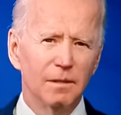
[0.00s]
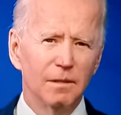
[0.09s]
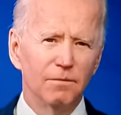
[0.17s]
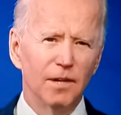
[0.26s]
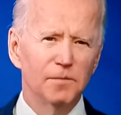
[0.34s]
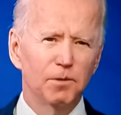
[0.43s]

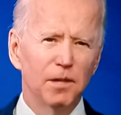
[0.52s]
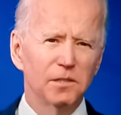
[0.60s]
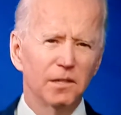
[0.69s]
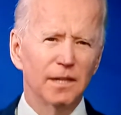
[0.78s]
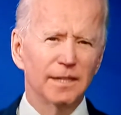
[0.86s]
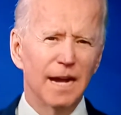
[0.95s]
Vice
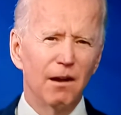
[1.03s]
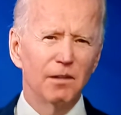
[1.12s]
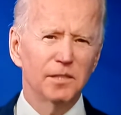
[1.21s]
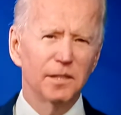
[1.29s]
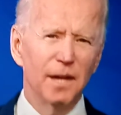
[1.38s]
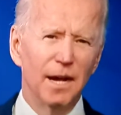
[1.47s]
President-elect
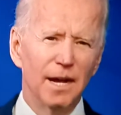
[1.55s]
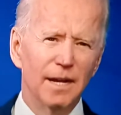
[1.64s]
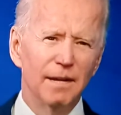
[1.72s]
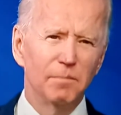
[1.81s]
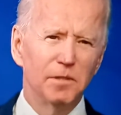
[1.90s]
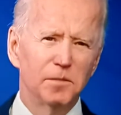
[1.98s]
Harris and I
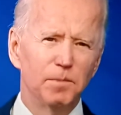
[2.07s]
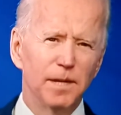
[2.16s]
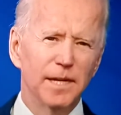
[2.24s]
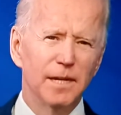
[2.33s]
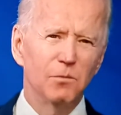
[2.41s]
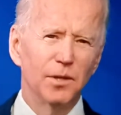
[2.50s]
have been
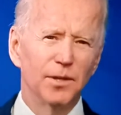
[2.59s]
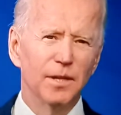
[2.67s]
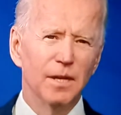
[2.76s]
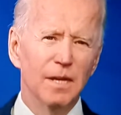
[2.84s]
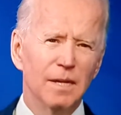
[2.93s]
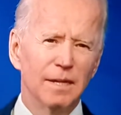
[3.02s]
speaking with
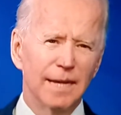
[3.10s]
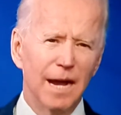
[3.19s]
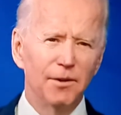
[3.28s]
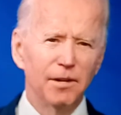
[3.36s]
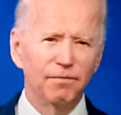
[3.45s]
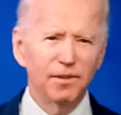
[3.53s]

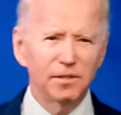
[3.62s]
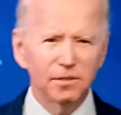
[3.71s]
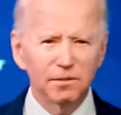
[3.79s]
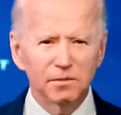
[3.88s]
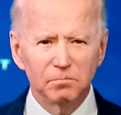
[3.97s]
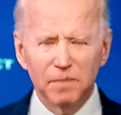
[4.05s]
county
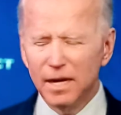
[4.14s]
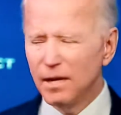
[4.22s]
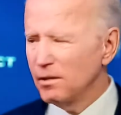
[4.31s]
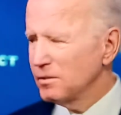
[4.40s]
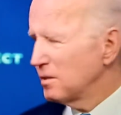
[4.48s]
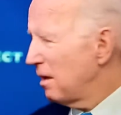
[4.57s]
officials,
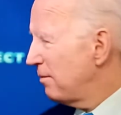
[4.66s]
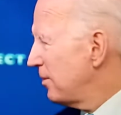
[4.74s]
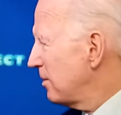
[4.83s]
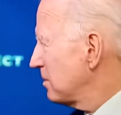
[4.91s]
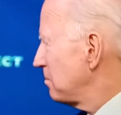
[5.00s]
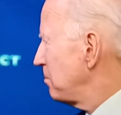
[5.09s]
mayors,
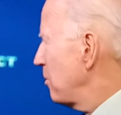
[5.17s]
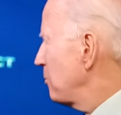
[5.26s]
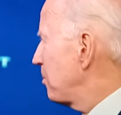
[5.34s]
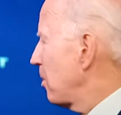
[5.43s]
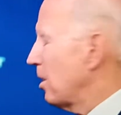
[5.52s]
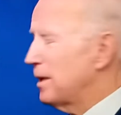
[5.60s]
governors of both
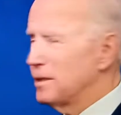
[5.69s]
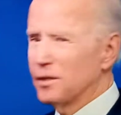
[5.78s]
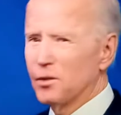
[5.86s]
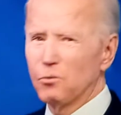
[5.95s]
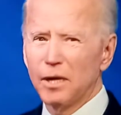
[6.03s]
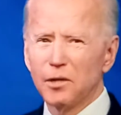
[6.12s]
parties on
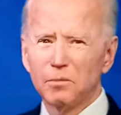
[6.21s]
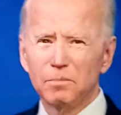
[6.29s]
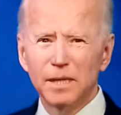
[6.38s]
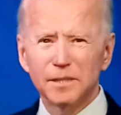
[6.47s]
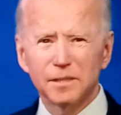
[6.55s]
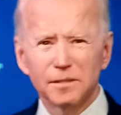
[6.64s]
a regular
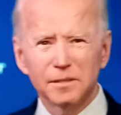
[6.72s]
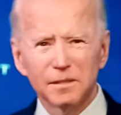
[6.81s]
basis.